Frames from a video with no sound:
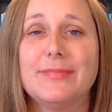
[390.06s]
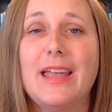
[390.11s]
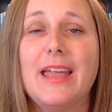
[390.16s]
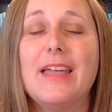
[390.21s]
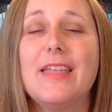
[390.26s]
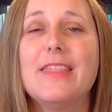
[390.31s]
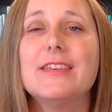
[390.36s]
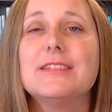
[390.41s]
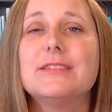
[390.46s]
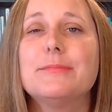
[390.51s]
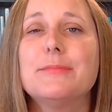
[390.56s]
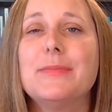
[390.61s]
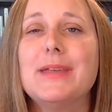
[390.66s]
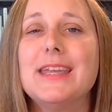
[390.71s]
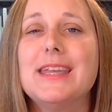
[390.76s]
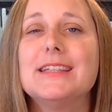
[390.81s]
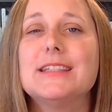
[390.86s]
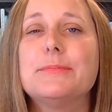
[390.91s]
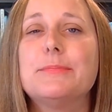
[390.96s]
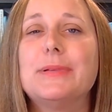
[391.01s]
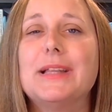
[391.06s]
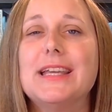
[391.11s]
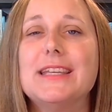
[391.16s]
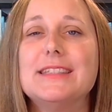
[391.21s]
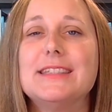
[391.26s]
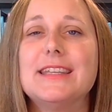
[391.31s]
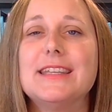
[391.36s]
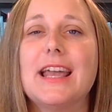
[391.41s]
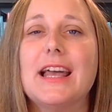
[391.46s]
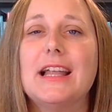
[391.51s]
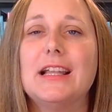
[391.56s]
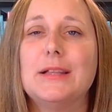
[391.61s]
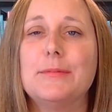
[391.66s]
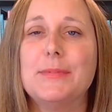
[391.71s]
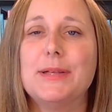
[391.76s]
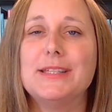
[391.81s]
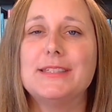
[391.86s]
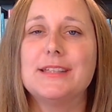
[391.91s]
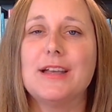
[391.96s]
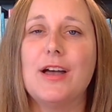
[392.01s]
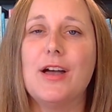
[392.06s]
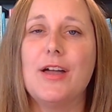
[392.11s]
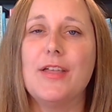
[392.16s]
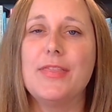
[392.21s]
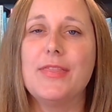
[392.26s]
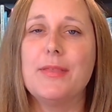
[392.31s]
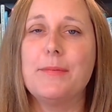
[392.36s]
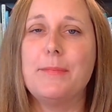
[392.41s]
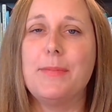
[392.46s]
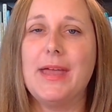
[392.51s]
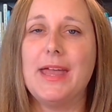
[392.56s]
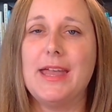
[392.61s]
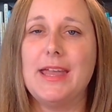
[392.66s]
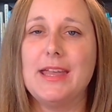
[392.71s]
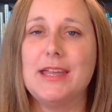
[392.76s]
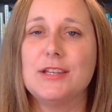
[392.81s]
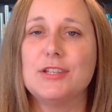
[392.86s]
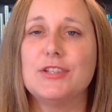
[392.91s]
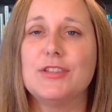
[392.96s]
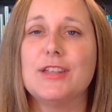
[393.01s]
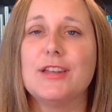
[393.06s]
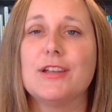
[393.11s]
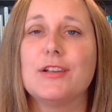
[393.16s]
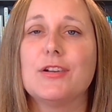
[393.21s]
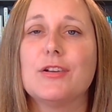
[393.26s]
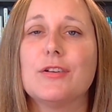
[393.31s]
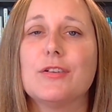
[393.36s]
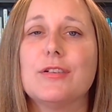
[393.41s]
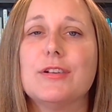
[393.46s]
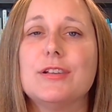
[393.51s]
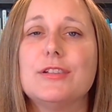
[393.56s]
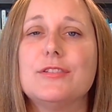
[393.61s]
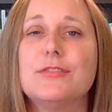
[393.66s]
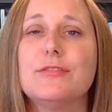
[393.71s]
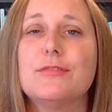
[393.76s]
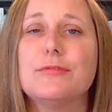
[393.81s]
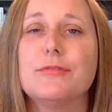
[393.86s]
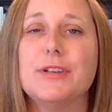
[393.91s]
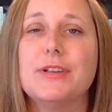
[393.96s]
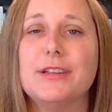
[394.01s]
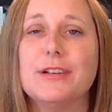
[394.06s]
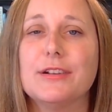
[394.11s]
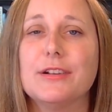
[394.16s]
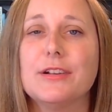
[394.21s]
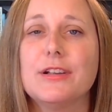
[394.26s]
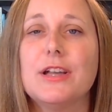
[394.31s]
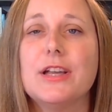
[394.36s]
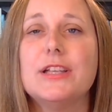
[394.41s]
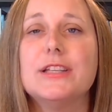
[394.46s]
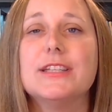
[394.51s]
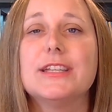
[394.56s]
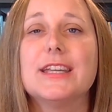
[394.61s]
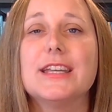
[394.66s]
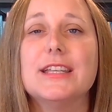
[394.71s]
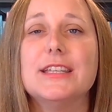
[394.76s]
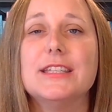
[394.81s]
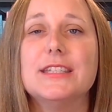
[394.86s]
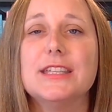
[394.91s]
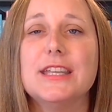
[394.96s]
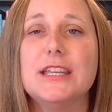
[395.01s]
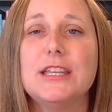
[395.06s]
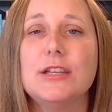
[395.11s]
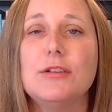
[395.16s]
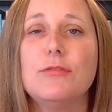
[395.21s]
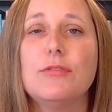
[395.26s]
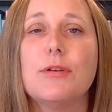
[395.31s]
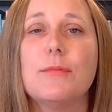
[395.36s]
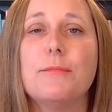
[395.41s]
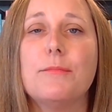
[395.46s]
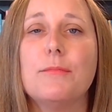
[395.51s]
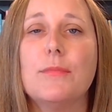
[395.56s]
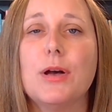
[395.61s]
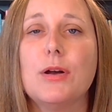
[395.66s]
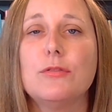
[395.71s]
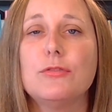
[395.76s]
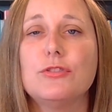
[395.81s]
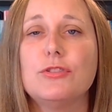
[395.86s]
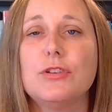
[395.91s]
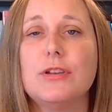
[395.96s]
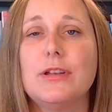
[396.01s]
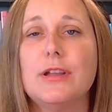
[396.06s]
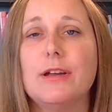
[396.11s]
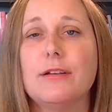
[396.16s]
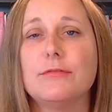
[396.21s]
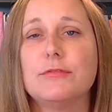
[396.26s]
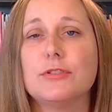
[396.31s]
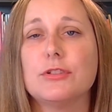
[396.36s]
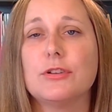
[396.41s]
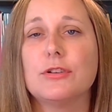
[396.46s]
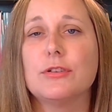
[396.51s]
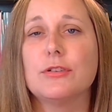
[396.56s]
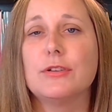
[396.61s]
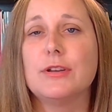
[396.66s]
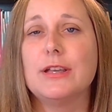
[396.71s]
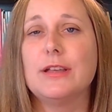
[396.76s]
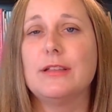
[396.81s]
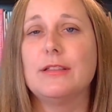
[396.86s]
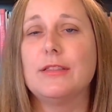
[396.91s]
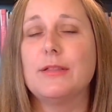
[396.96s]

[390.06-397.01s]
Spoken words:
This means placing elements on the page that encourage the reader to continue the motion of turning the